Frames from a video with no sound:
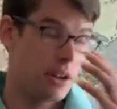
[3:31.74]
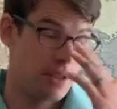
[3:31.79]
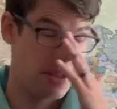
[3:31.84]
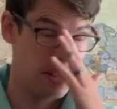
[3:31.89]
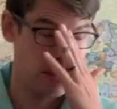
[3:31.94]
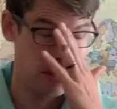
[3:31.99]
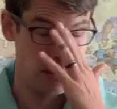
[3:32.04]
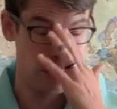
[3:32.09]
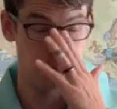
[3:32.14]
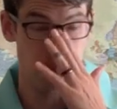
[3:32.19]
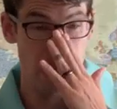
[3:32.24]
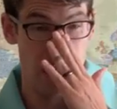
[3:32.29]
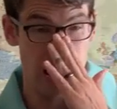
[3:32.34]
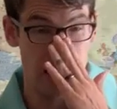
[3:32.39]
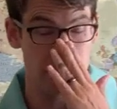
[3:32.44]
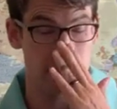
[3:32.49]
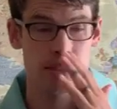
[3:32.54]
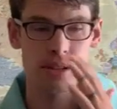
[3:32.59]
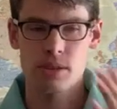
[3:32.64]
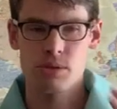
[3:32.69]
this is
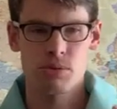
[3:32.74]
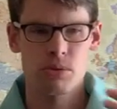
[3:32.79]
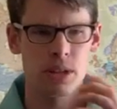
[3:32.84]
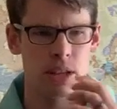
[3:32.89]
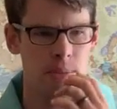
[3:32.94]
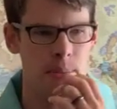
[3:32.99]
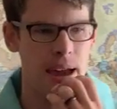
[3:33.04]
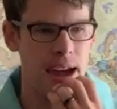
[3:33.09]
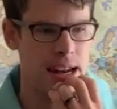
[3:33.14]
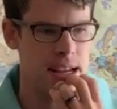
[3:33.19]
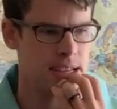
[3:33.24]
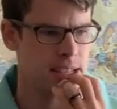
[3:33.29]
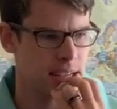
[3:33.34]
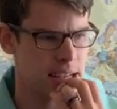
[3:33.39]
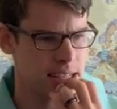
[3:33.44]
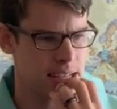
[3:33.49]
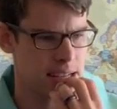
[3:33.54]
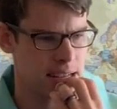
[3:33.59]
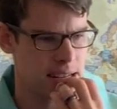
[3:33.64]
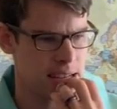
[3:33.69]
bad. This is really bad.
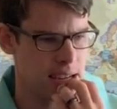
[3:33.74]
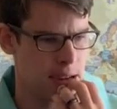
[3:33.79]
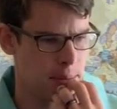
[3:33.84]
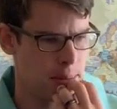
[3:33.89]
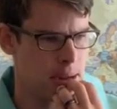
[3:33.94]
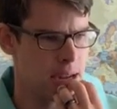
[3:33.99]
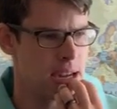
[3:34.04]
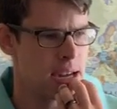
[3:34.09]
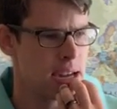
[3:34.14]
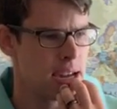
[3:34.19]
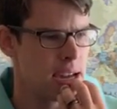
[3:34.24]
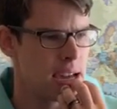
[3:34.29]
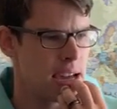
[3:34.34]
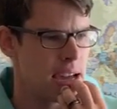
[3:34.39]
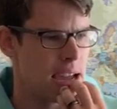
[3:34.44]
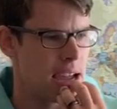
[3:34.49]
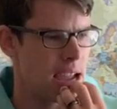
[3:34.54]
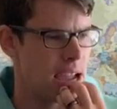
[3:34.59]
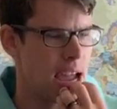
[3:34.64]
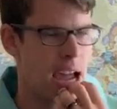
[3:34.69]
Esau's gonna get me.
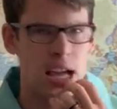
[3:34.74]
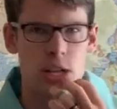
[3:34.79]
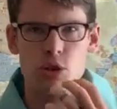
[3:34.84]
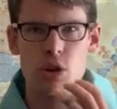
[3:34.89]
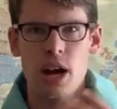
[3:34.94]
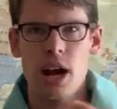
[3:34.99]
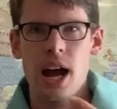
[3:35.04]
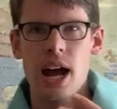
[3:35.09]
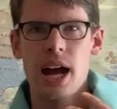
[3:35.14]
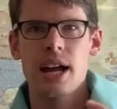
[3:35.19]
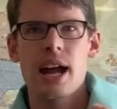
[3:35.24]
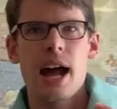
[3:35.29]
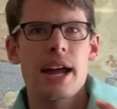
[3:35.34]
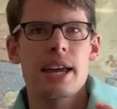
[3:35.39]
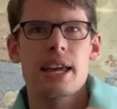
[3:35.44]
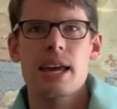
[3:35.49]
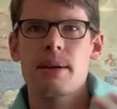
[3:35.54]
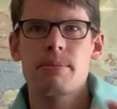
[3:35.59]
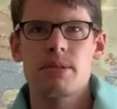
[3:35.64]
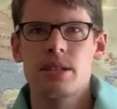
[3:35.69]
So I
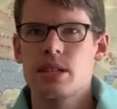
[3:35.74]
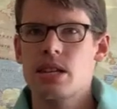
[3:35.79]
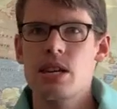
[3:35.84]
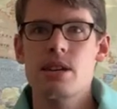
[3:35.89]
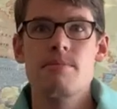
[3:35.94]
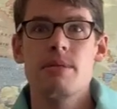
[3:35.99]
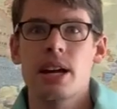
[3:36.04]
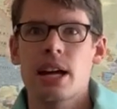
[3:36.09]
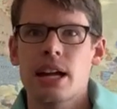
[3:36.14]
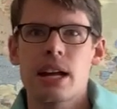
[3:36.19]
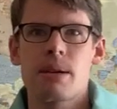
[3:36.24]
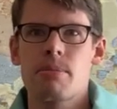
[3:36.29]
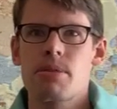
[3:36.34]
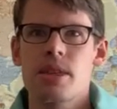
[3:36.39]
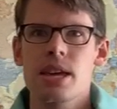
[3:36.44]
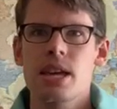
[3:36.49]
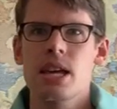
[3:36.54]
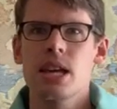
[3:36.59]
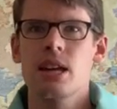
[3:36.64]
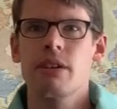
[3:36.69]
kept scheming. I kept
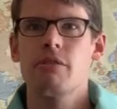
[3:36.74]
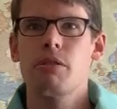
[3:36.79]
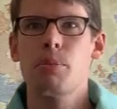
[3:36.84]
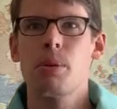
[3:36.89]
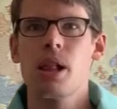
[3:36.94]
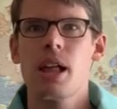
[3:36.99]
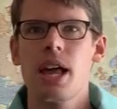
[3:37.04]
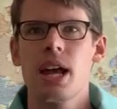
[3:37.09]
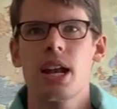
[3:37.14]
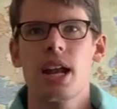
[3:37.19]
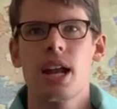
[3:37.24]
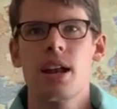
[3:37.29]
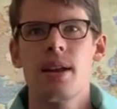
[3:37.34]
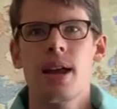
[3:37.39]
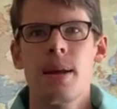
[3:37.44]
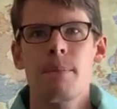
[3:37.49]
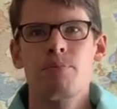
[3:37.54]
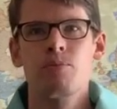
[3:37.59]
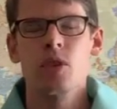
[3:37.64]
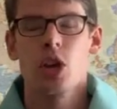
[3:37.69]
thinking of a plan. And,
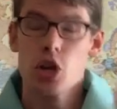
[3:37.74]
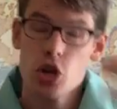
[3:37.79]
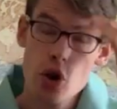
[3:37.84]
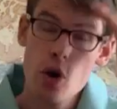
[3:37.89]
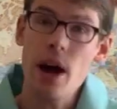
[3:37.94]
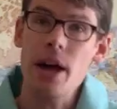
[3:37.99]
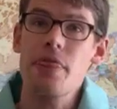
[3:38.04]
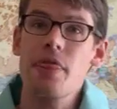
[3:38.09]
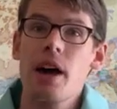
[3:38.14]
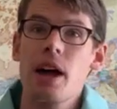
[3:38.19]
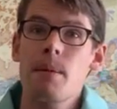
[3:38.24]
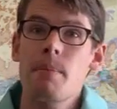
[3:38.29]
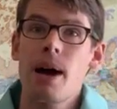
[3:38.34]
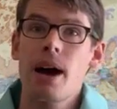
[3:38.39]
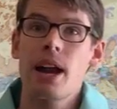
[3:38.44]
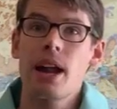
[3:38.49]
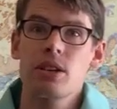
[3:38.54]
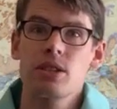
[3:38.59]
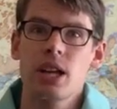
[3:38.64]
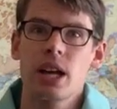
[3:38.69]
I thought
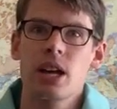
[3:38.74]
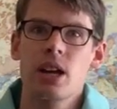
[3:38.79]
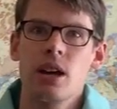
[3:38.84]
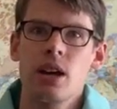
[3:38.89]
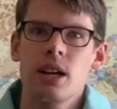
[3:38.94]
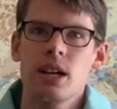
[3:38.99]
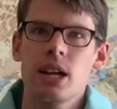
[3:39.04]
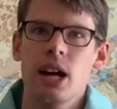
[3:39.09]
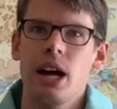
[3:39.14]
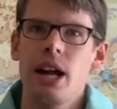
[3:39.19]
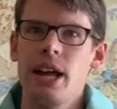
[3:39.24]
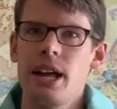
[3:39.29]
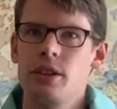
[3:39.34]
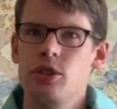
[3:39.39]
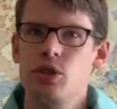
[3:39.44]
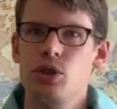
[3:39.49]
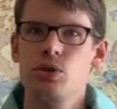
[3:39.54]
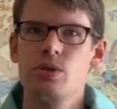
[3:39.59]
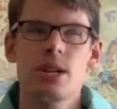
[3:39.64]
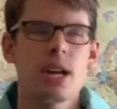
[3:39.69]
about it. I was like, God
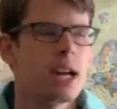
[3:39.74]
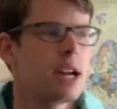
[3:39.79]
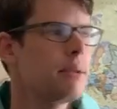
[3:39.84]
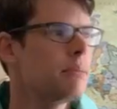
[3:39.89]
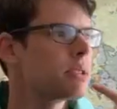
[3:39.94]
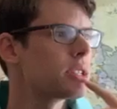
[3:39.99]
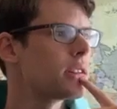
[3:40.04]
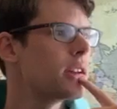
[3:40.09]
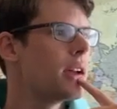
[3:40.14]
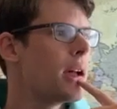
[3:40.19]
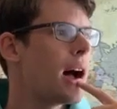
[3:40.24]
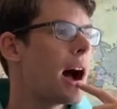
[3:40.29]
had two camps.